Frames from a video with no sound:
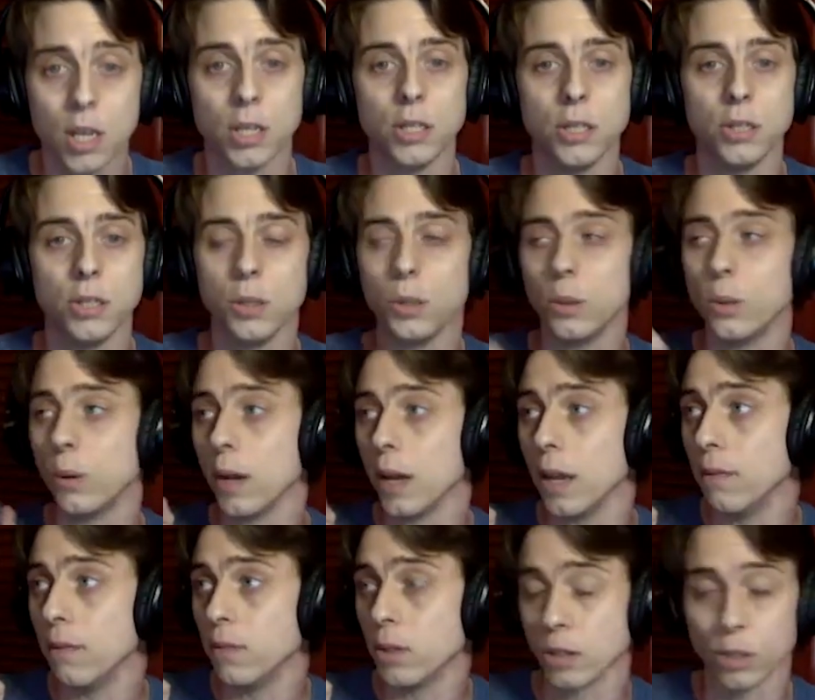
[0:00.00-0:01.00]

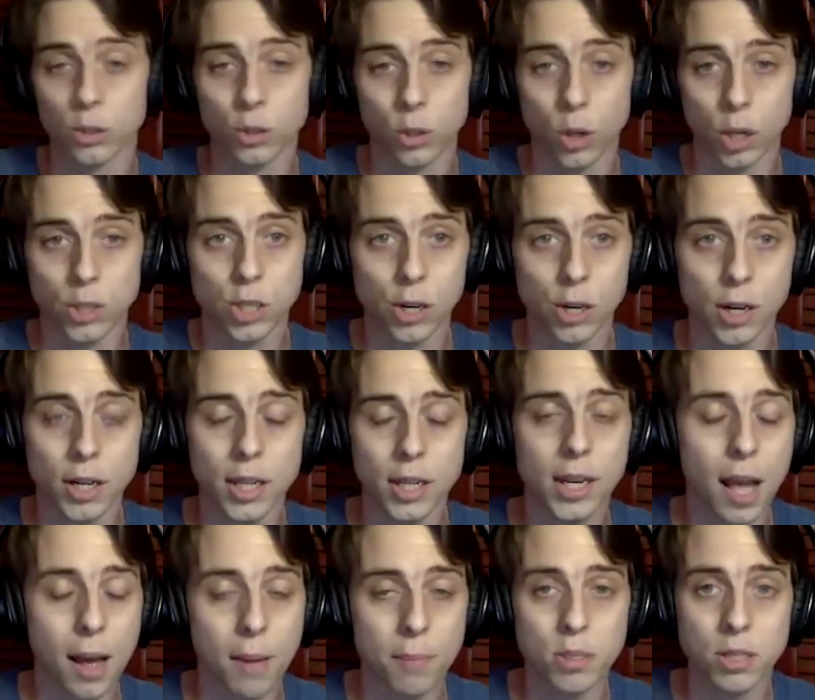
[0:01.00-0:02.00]
If your attorney
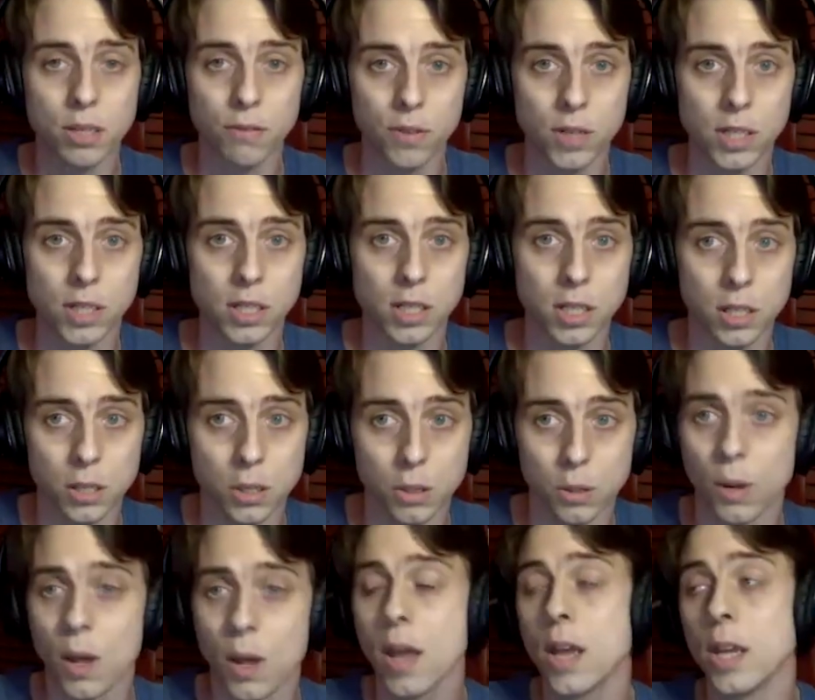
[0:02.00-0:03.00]
comes to visit
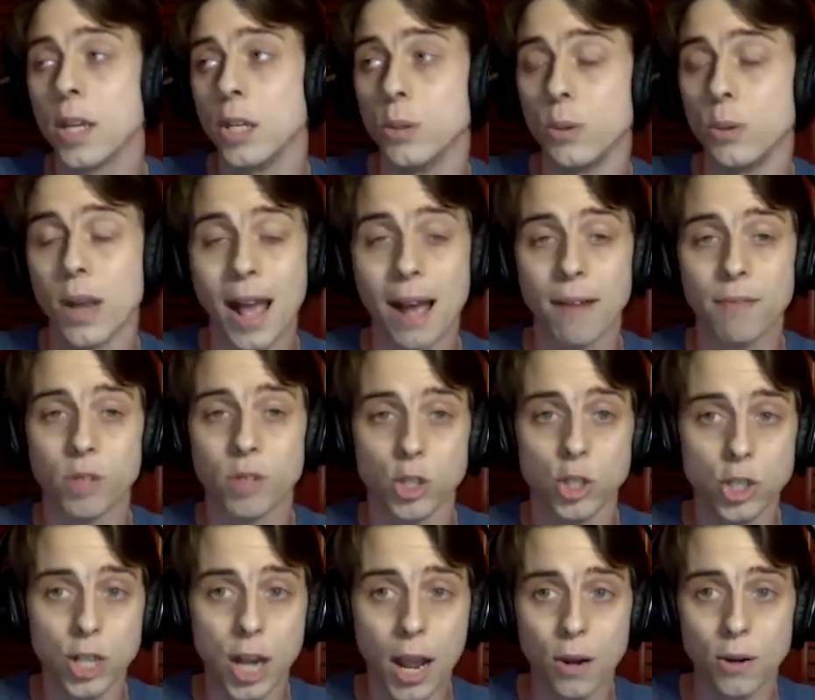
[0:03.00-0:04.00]
you, you would have to
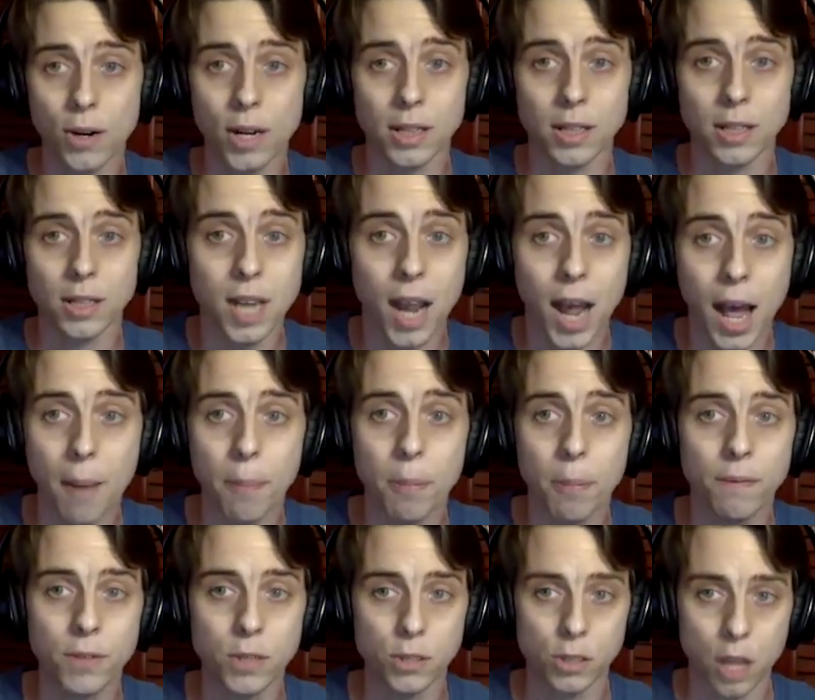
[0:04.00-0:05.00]
shout at the top
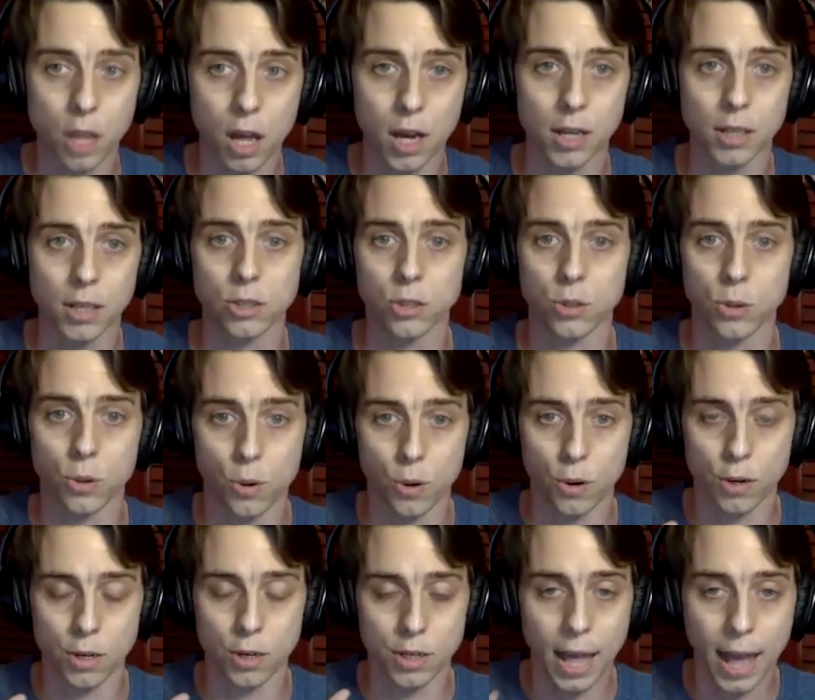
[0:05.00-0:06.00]
of your lungs in
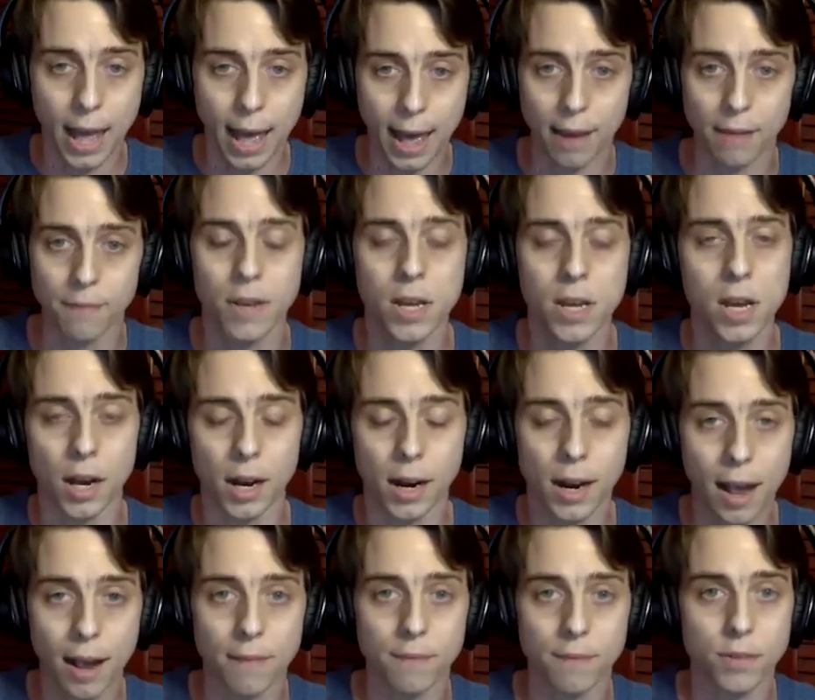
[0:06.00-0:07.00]
order to have a
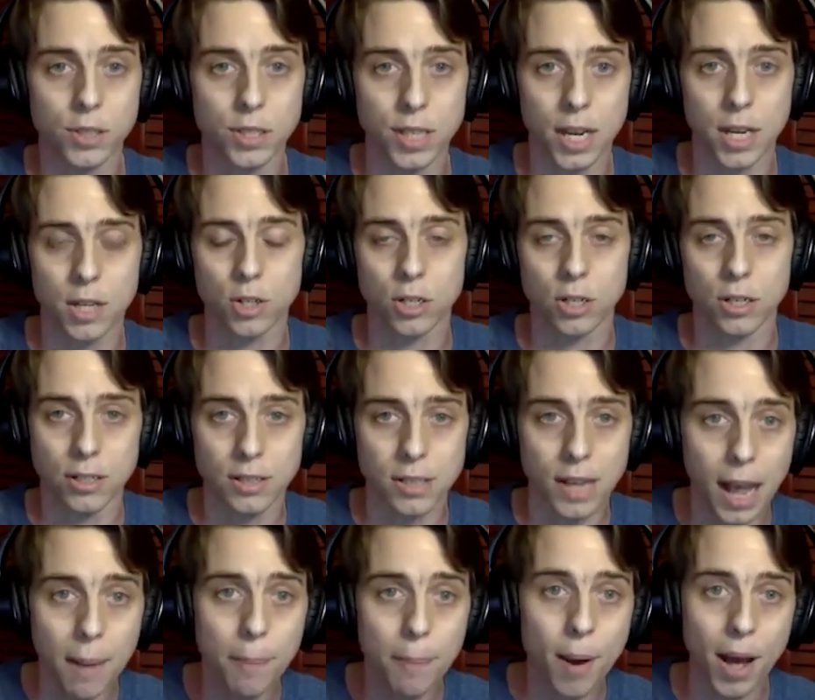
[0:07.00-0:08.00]
conversation. It is
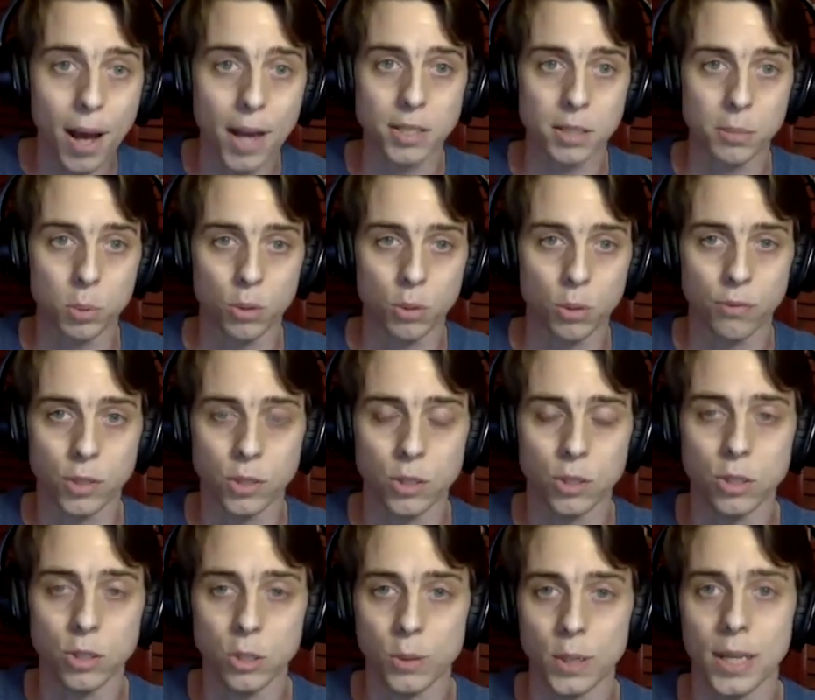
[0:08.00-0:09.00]
not possible for you
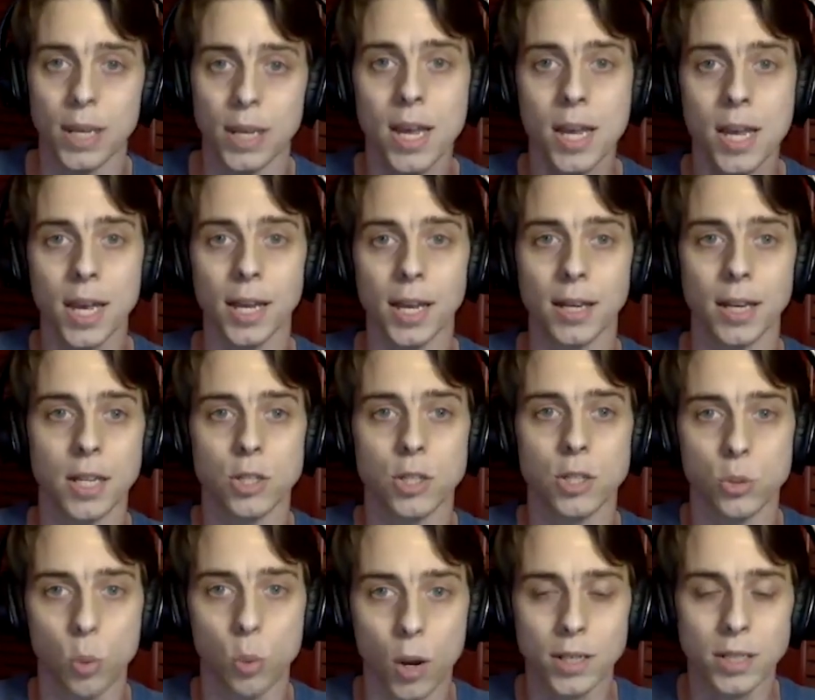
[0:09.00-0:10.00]
to do it unless
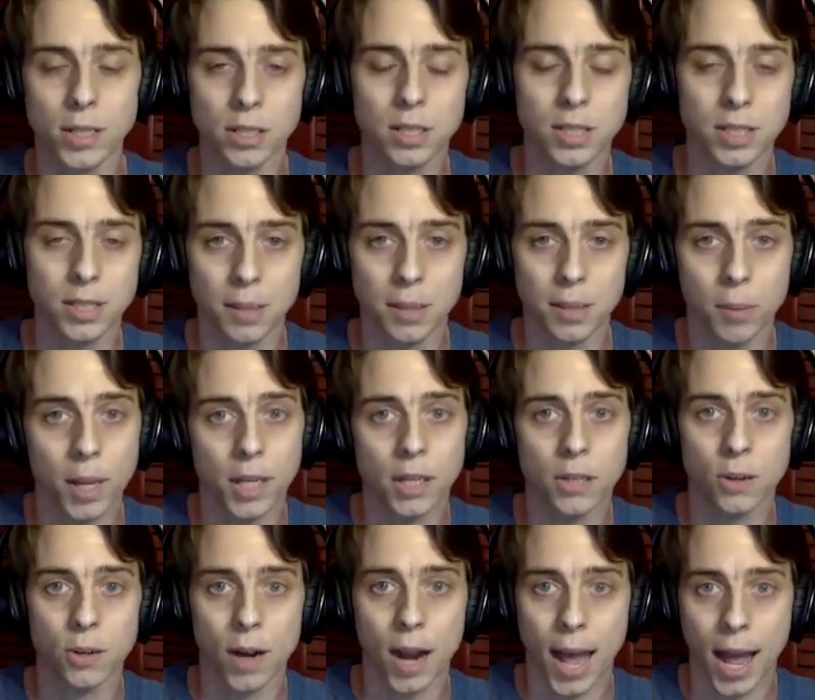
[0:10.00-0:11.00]
you want to seem like
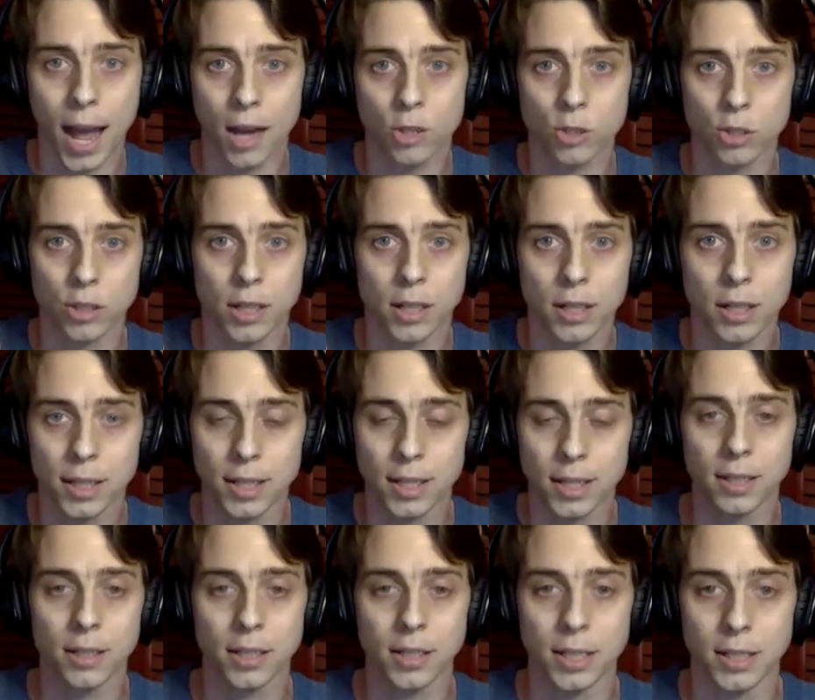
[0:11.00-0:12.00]
you're actually
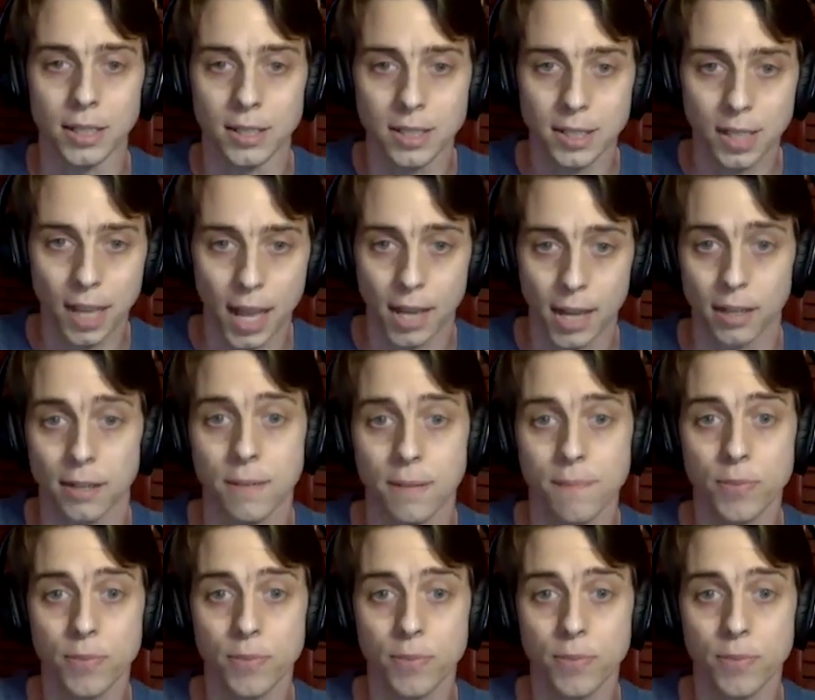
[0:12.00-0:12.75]
clinically insane.